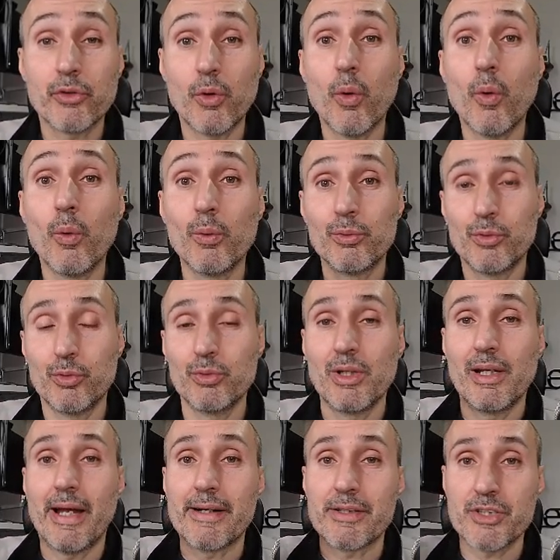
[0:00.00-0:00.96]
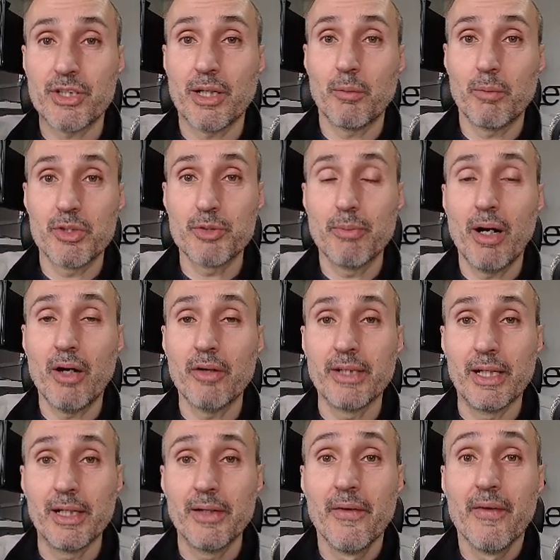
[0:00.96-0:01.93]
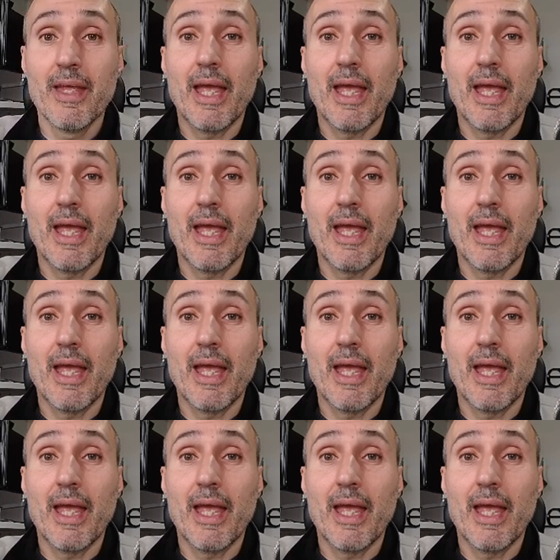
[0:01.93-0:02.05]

calls to the large language model,